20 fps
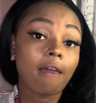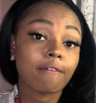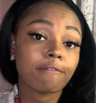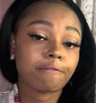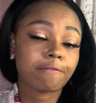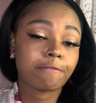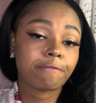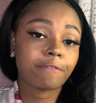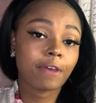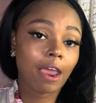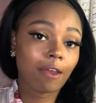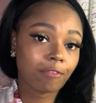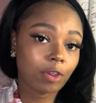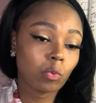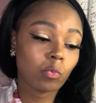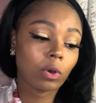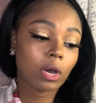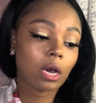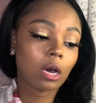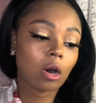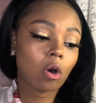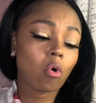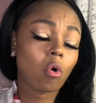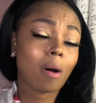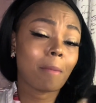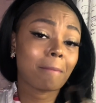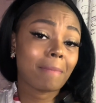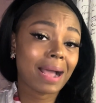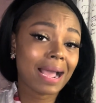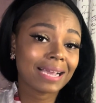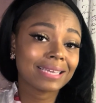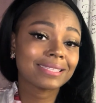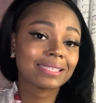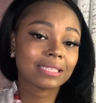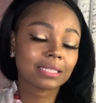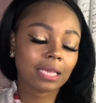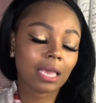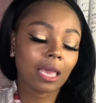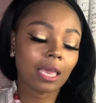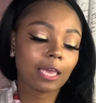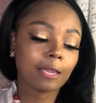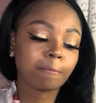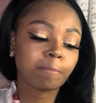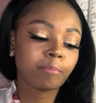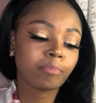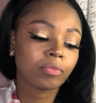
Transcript: very well on my skin.